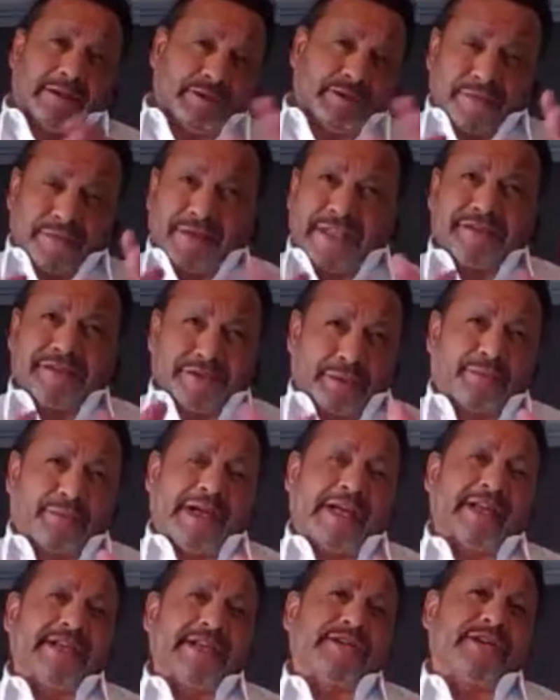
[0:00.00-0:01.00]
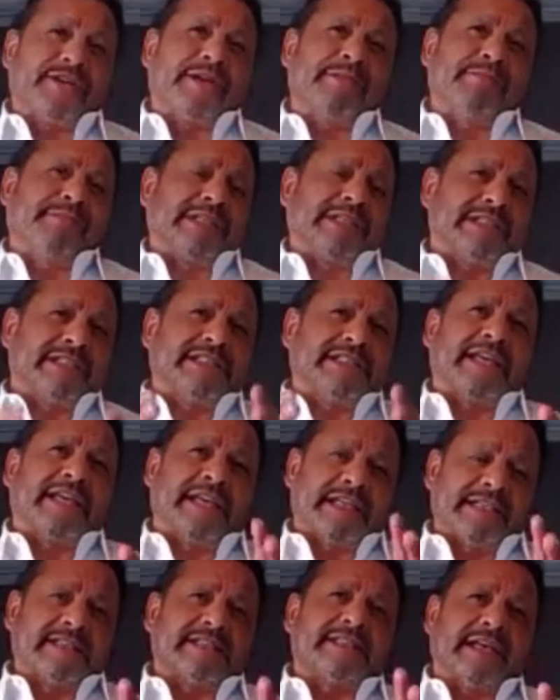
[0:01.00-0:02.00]
the right term, but Stan
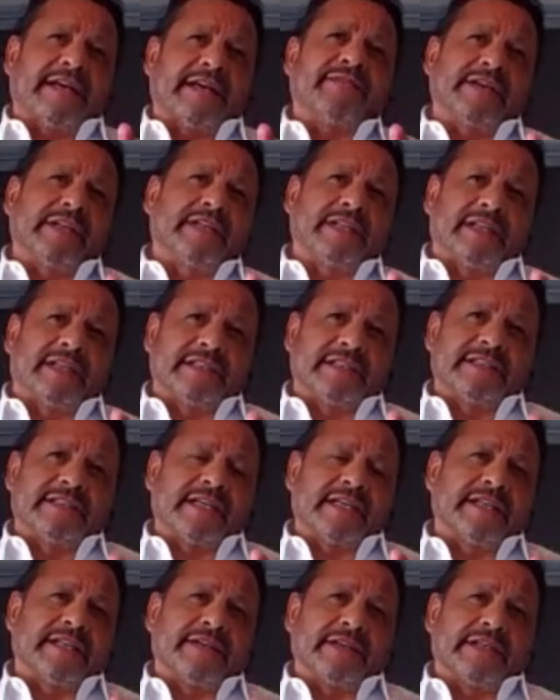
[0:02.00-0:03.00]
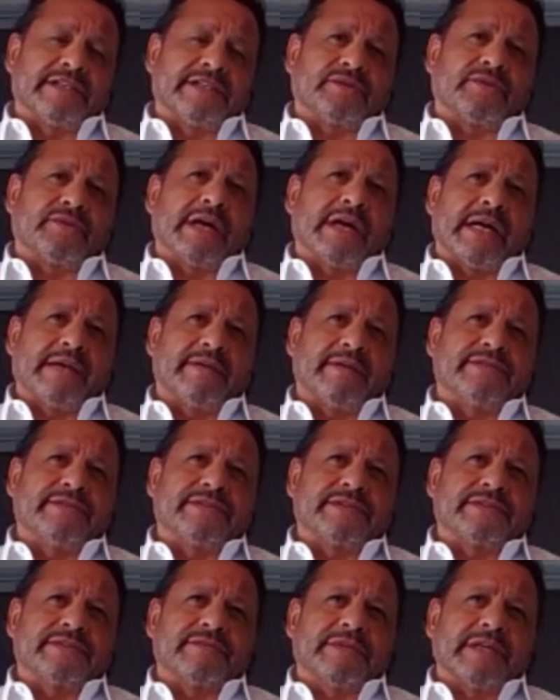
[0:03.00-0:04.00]
is definitely an executive that
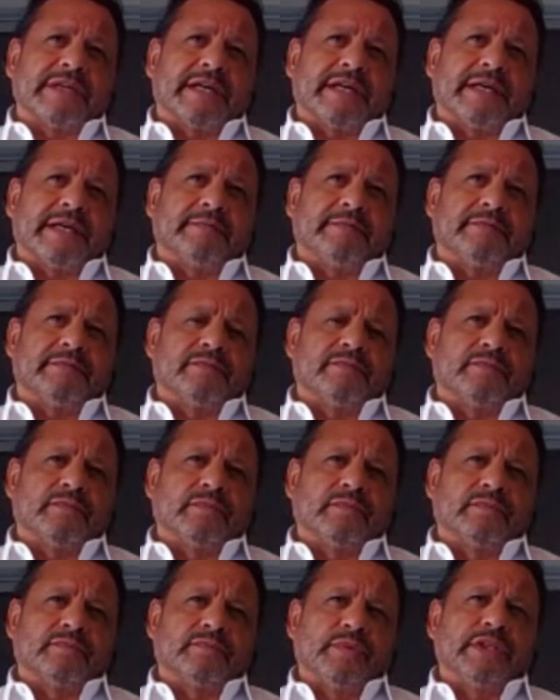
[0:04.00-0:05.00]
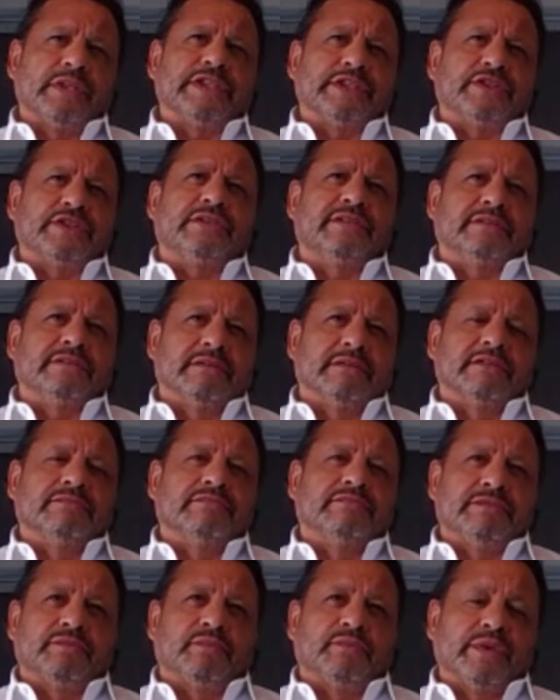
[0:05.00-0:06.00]
drives,
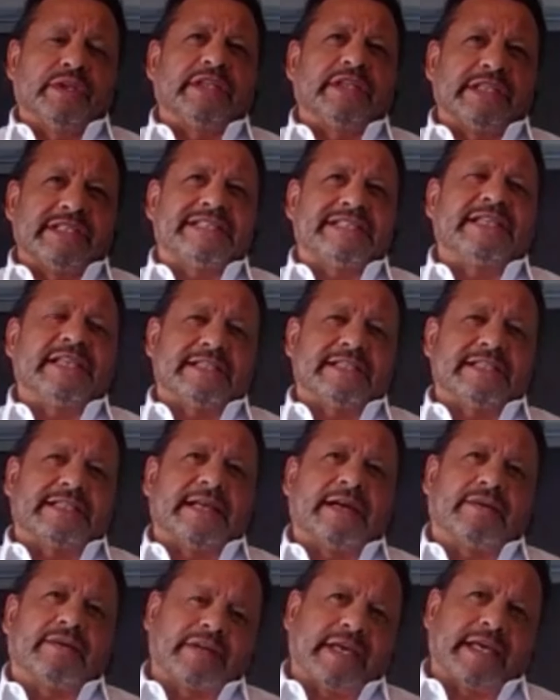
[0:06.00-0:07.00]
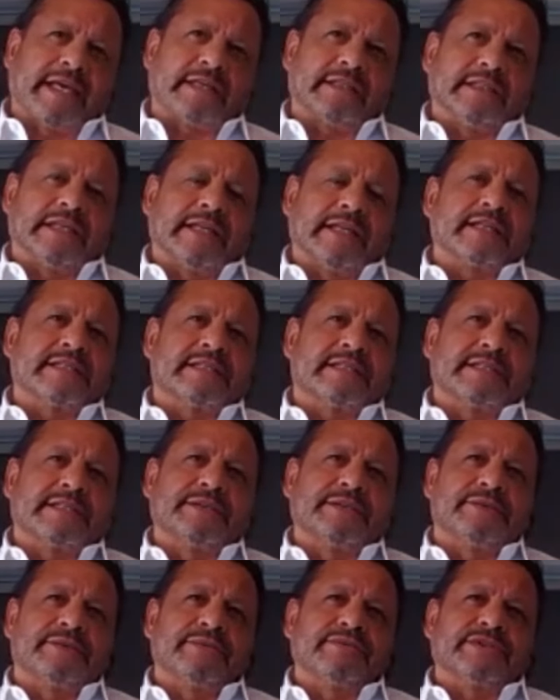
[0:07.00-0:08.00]
really seeks out analytics
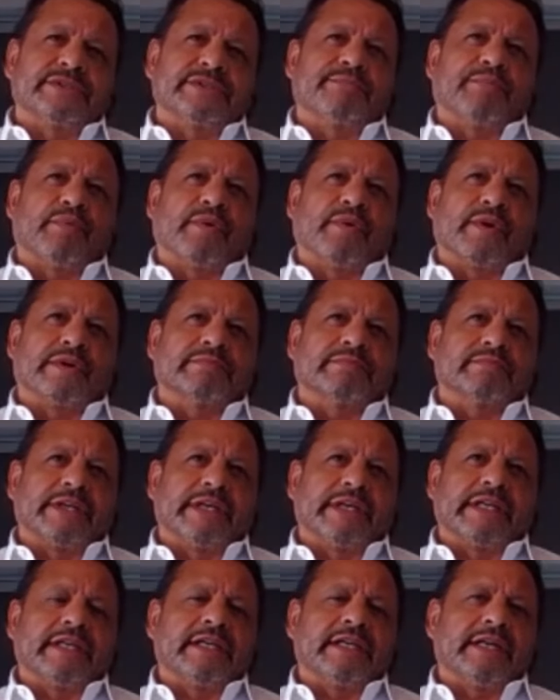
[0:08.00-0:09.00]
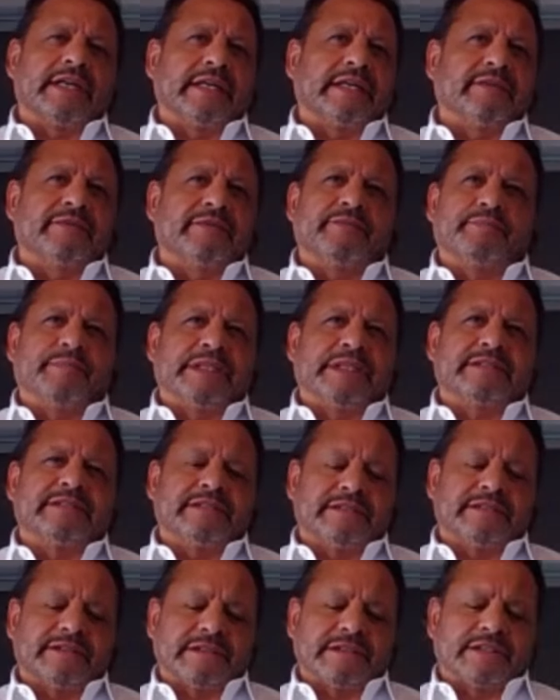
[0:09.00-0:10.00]
to support any kind of
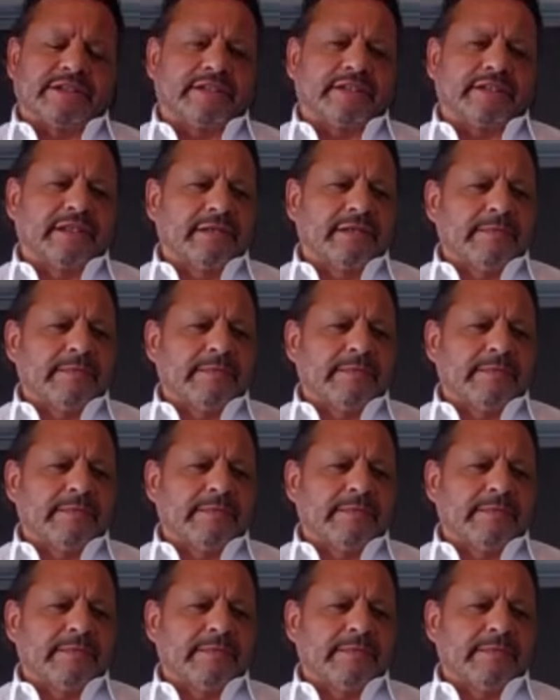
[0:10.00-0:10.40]
business decision.